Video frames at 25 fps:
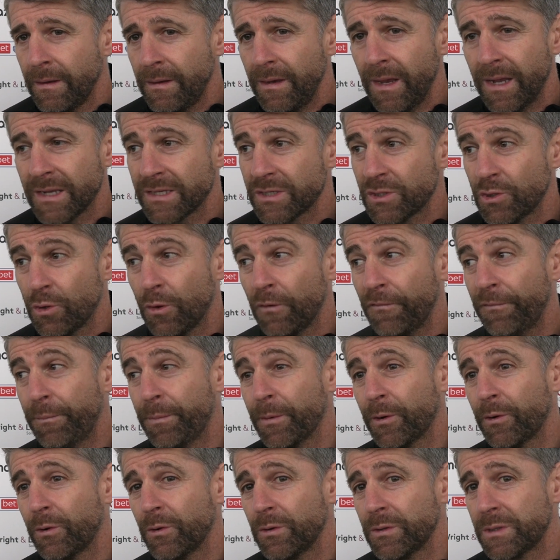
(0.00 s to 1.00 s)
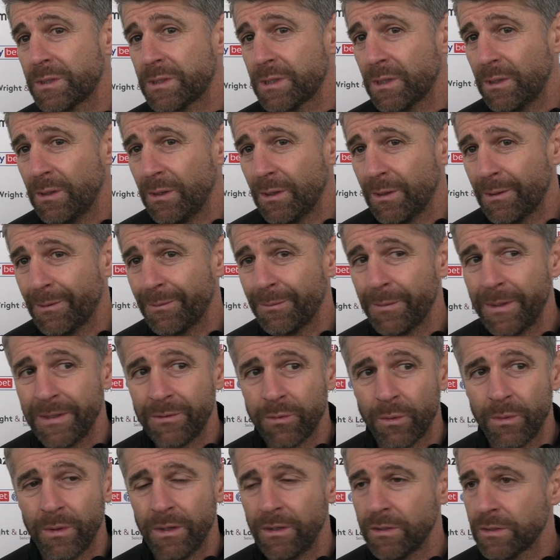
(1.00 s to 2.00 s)
Yeah, it's tough because, you
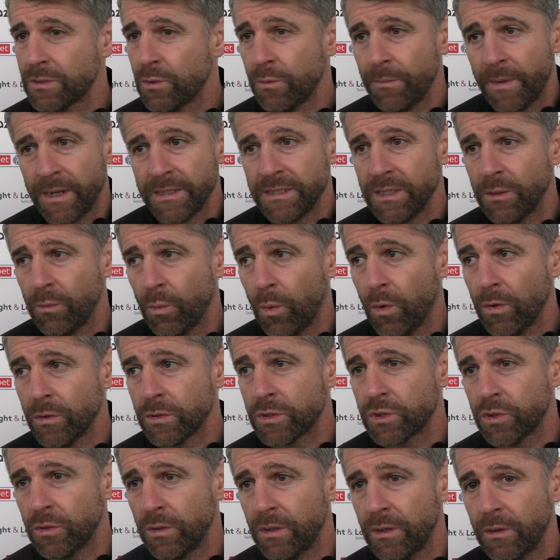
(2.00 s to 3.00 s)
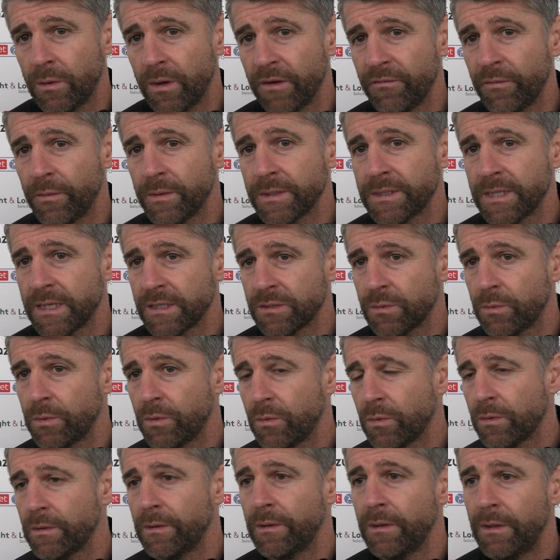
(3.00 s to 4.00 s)
know, there's no magic wand to, you know, everyone says, well,
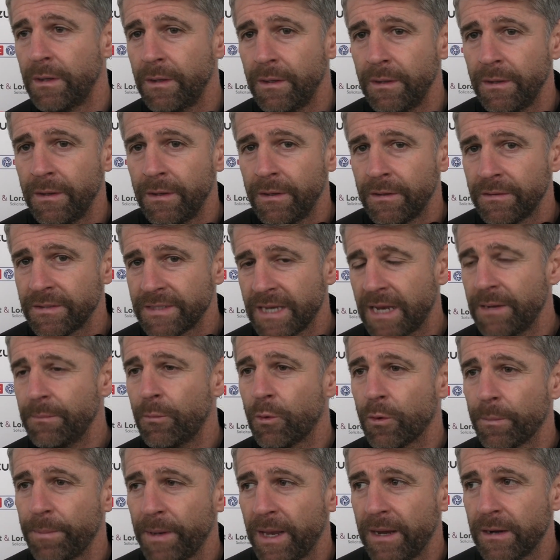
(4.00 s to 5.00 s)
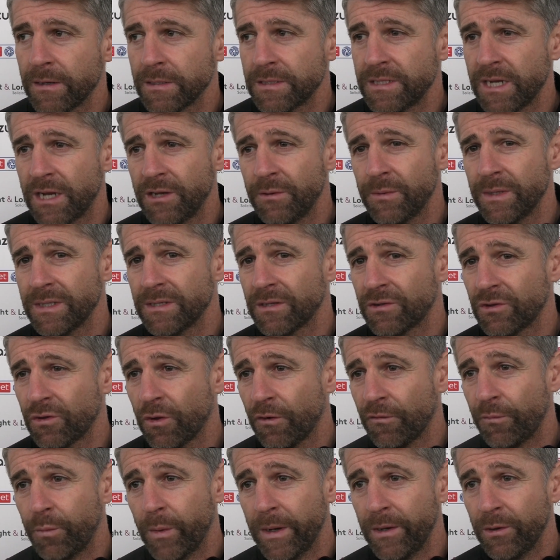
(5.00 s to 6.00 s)
we're going to sign more players. January's a
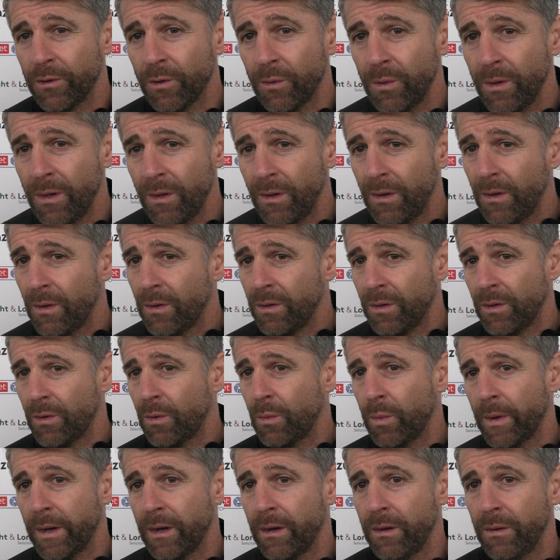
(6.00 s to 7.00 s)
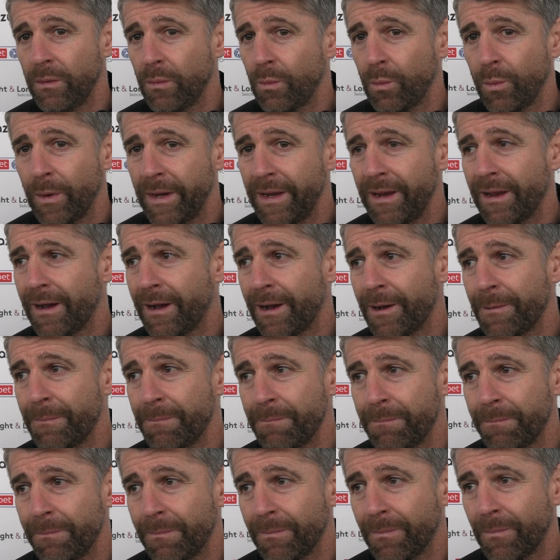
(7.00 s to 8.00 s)
tough window. You know, we're
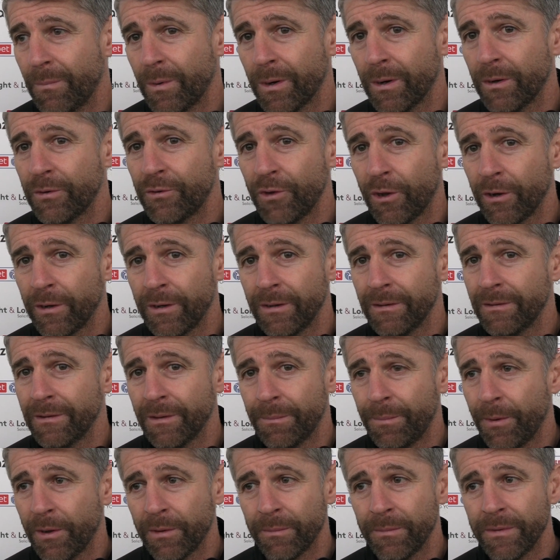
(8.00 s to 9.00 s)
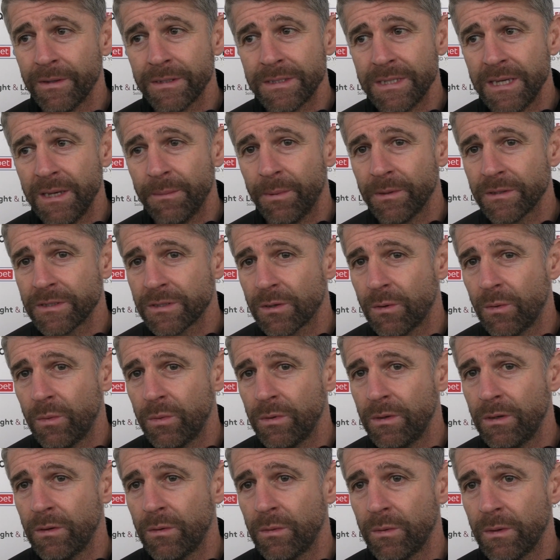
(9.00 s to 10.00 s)
down the bottom of the table,
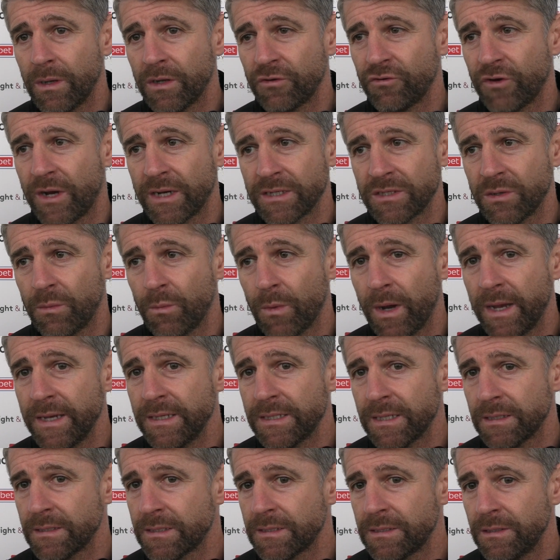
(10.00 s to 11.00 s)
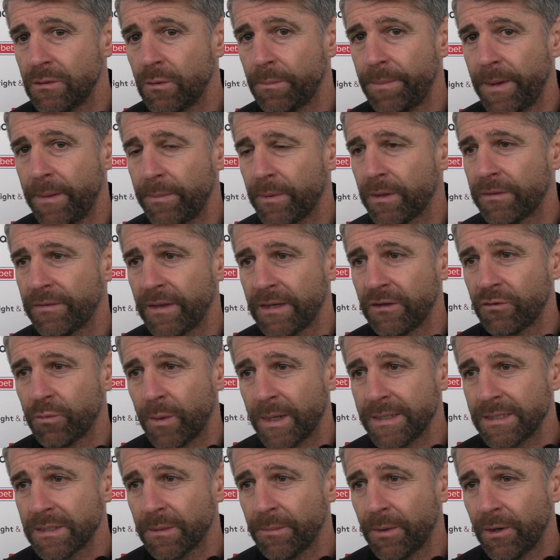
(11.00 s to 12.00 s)
so, you know, attraction-wise, it's, you know, people think
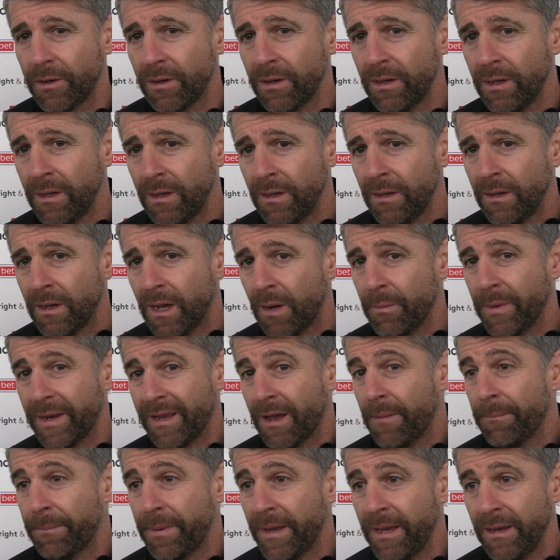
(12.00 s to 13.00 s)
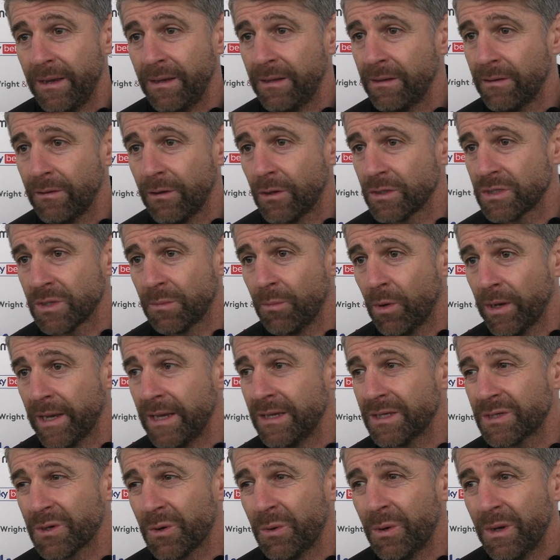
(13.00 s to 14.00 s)
twice about it, and we can't pay lots of
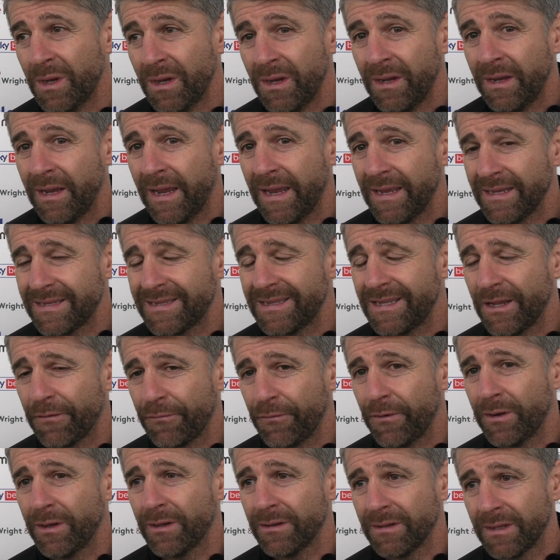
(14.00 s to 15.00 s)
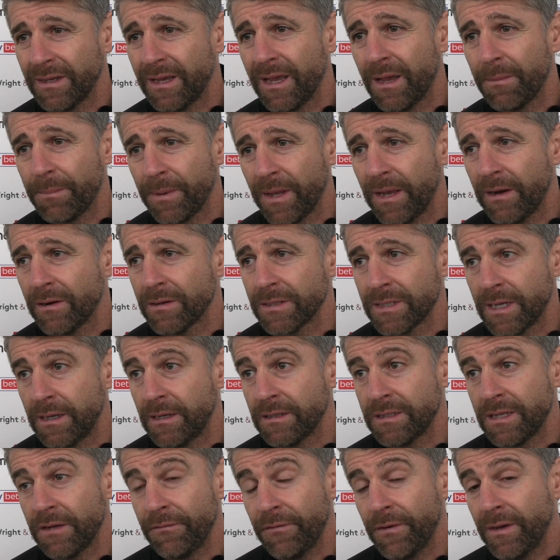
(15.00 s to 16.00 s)
money. So it's difficult to get players
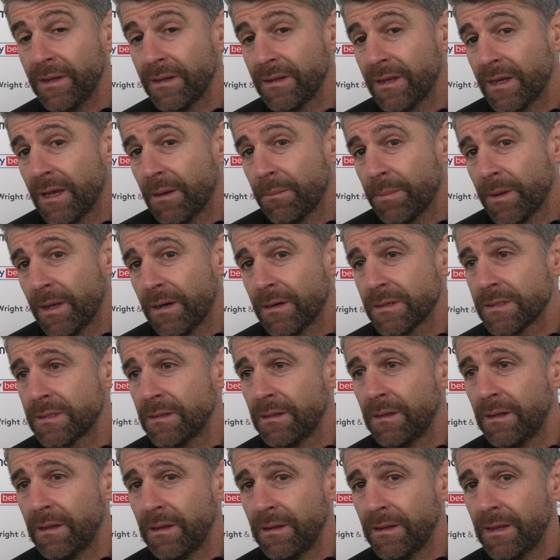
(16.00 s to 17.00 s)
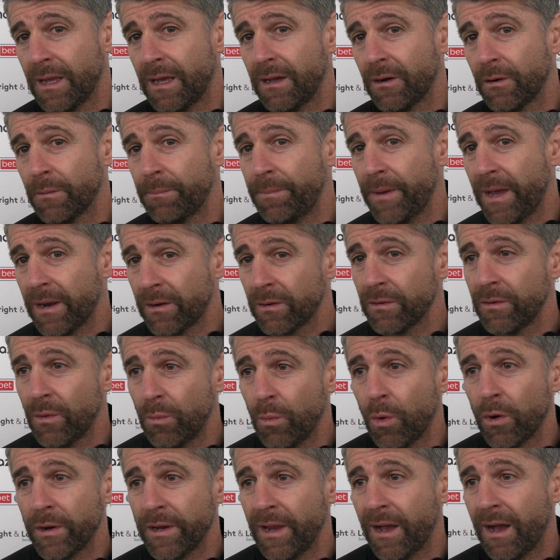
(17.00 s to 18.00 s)
in. It's difficult to get players that are better
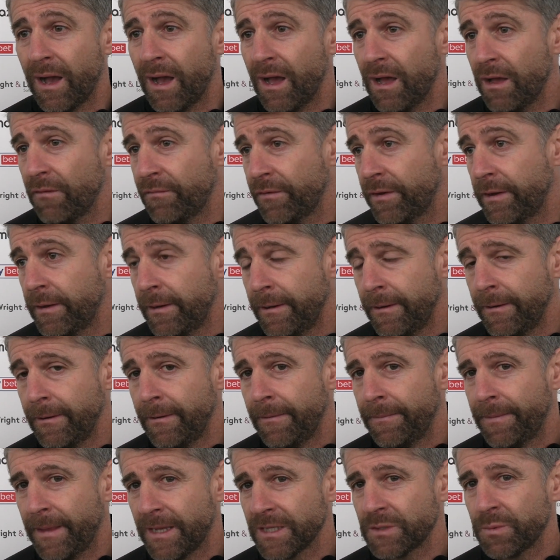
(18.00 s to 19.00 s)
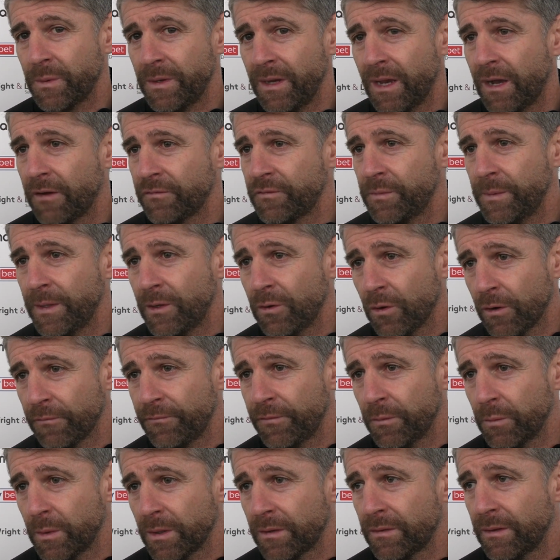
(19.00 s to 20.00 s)
than what you have, and that's what you have to be
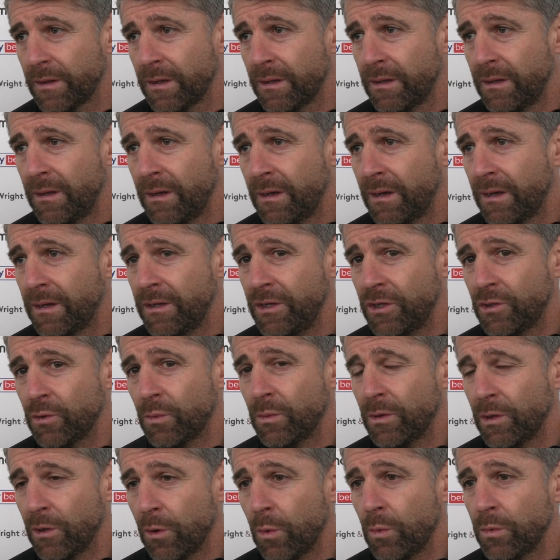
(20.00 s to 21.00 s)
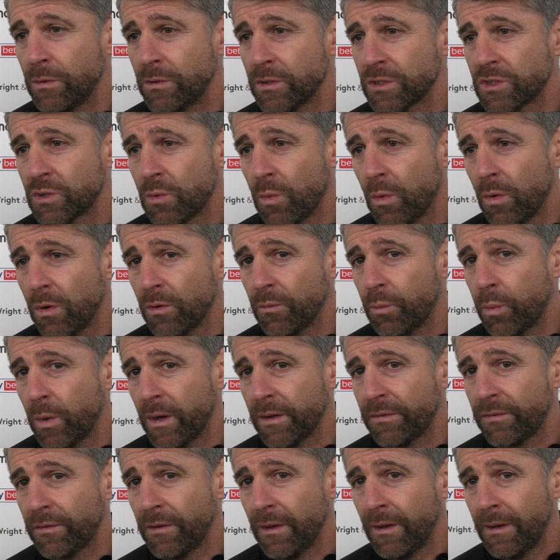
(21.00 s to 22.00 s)
careful with, that you don't load the squad
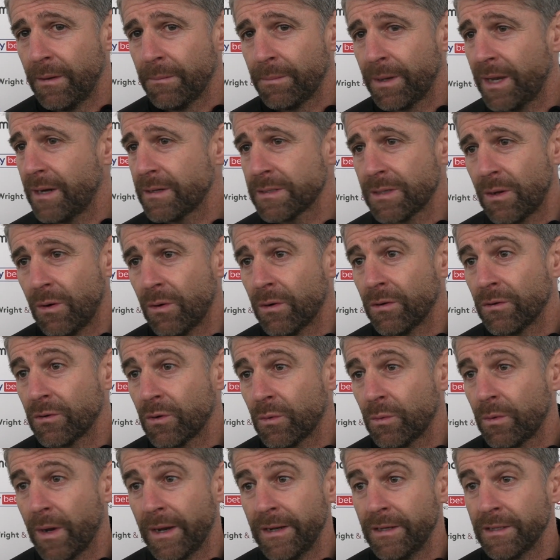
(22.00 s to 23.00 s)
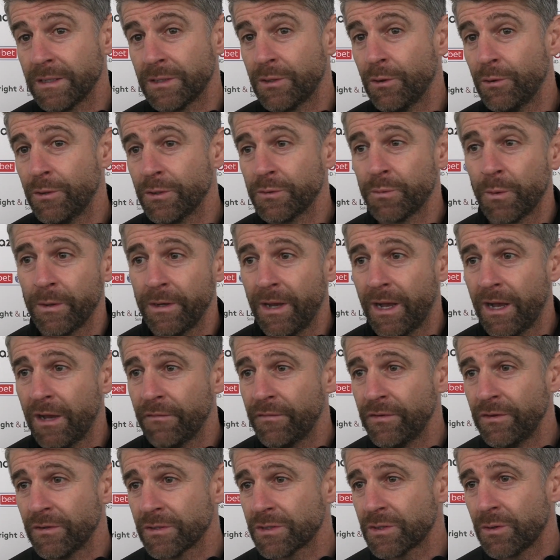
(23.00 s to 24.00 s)
with players that aren't quite as good as what you
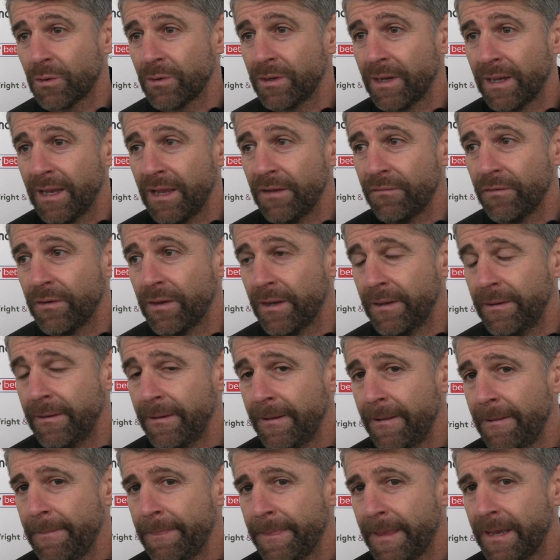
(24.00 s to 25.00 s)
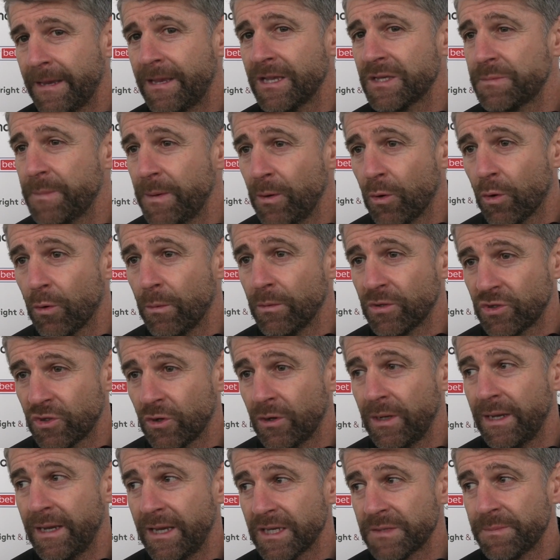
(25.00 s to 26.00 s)
have in your starting 11. And it gives me, or
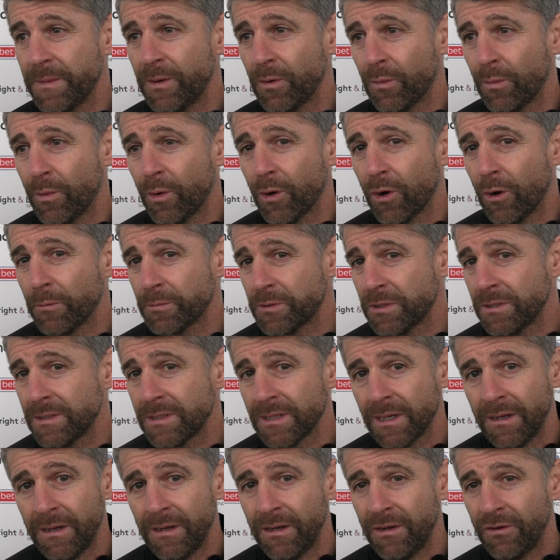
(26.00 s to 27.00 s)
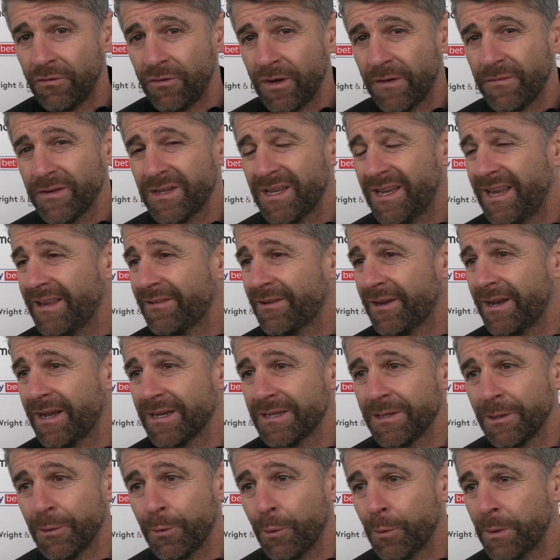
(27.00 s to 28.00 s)
certainly gives me, more options. Trevor's an
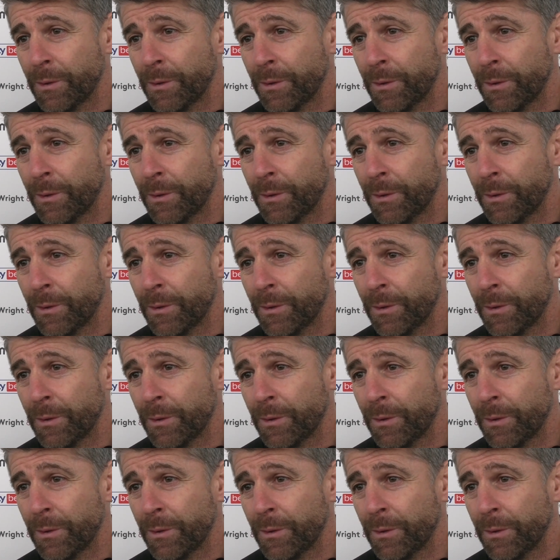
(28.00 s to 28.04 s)
international